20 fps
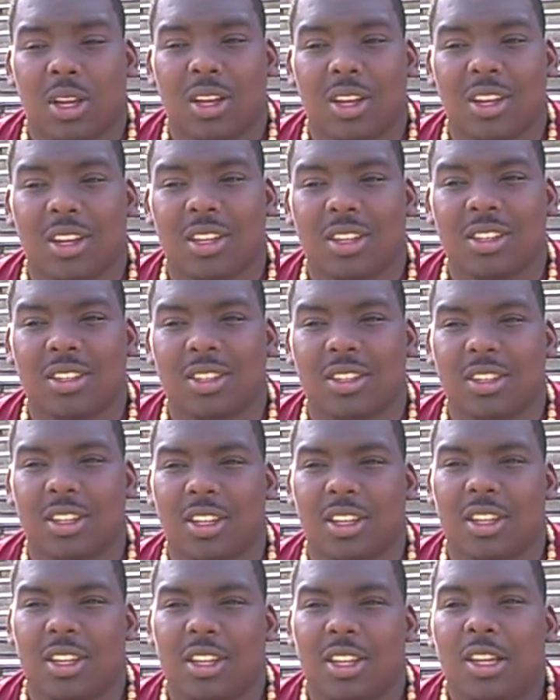Uh,
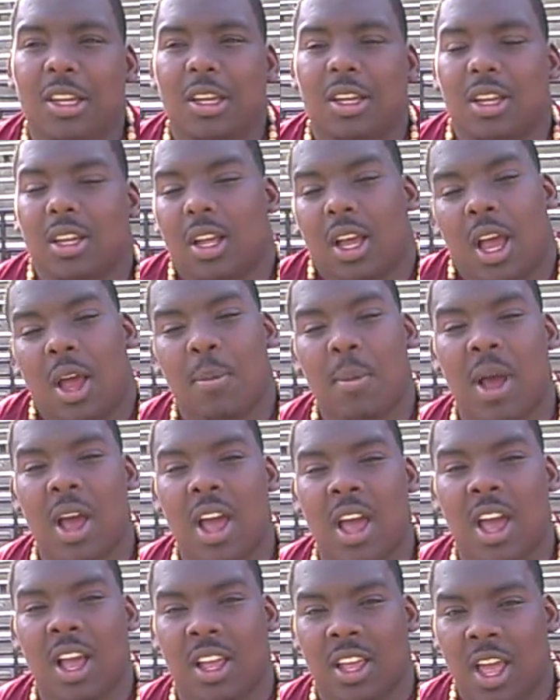how,
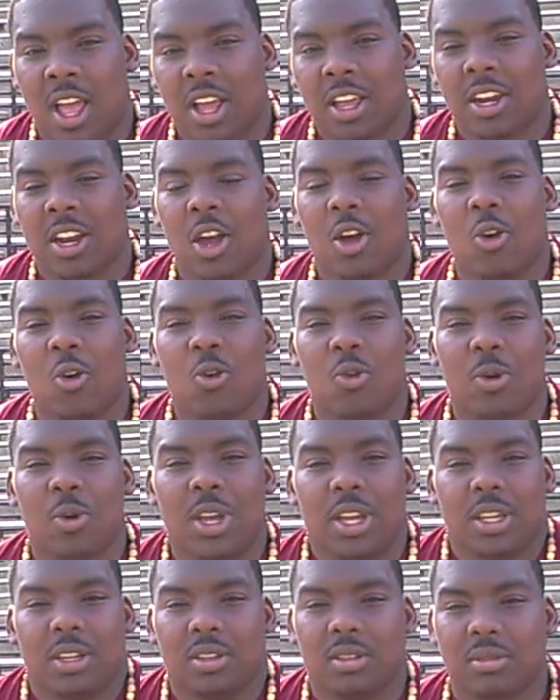how, how can I hold
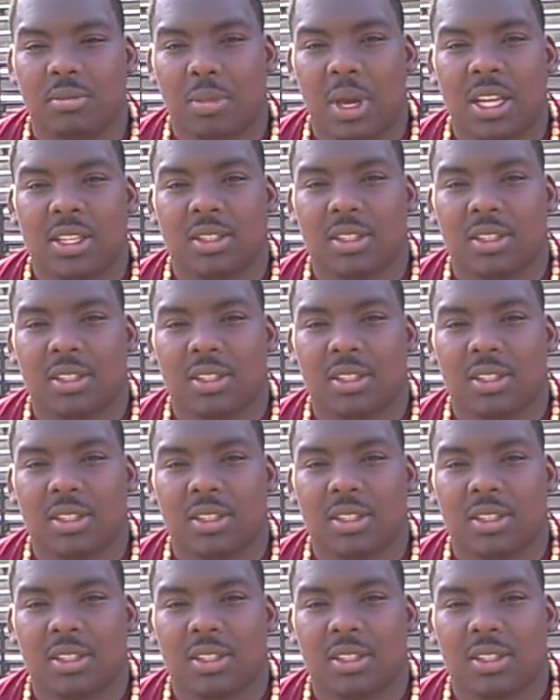weight? Basically?